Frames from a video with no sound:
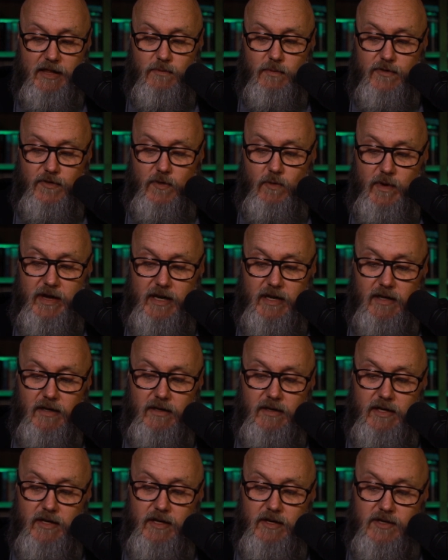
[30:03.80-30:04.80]
with the
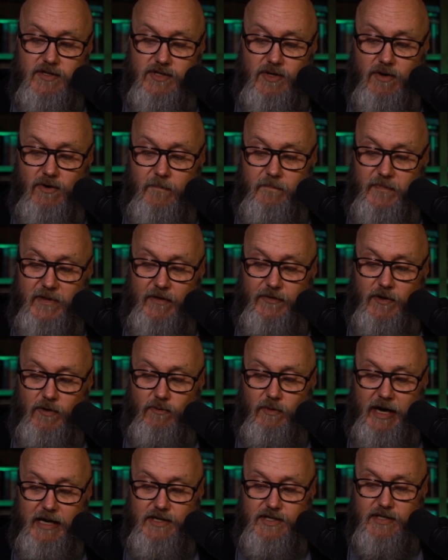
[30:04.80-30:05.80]
wicked, so that the
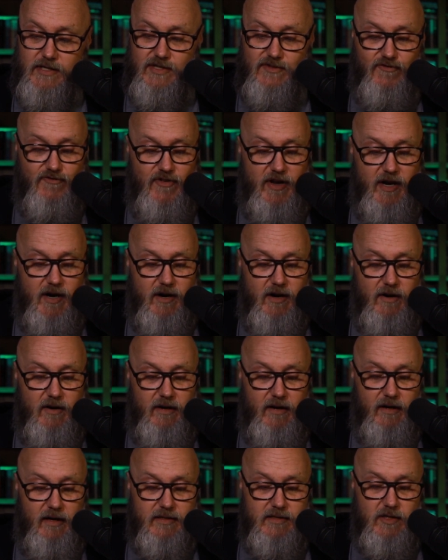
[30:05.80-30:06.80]
righteous
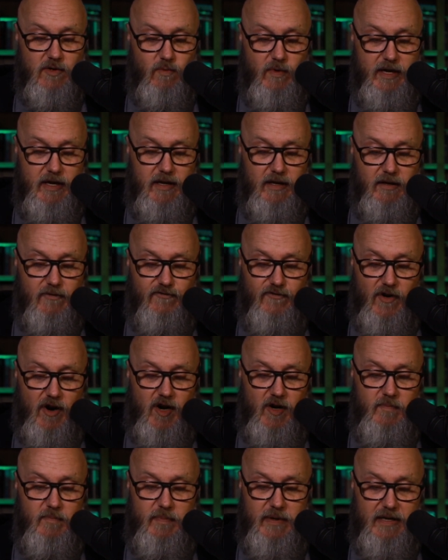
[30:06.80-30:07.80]
fare as the wicked.
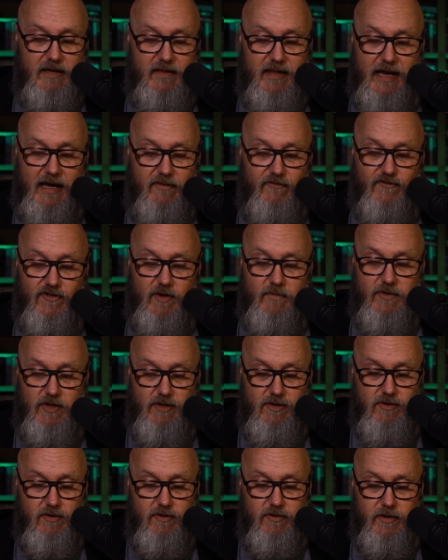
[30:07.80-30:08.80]
Far be that from
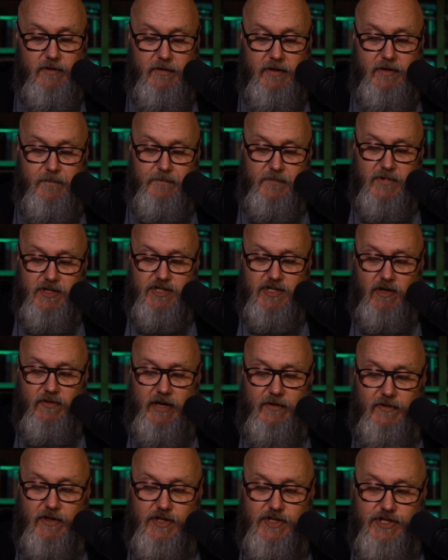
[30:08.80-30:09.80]
you. Shall
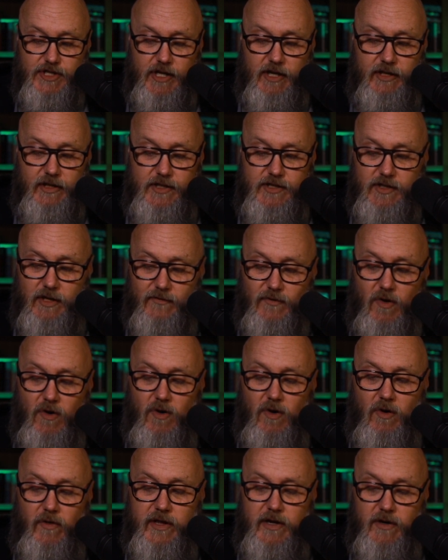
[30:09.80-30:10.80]
not the judge of
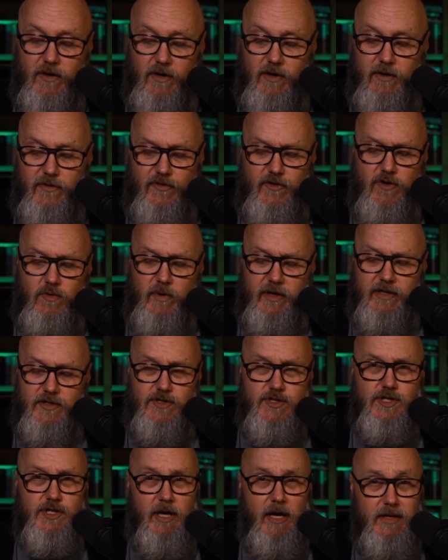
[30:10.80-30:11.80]
all the earth do what
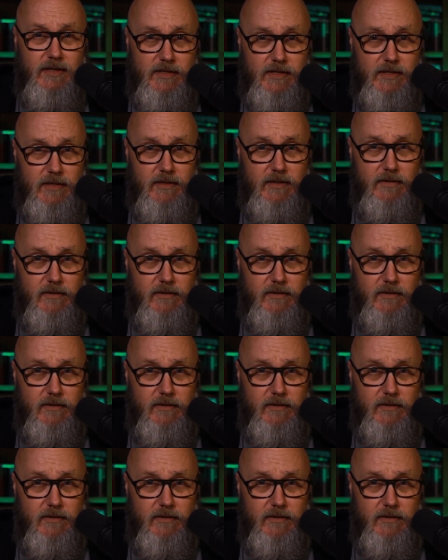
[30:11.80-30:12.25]
is just?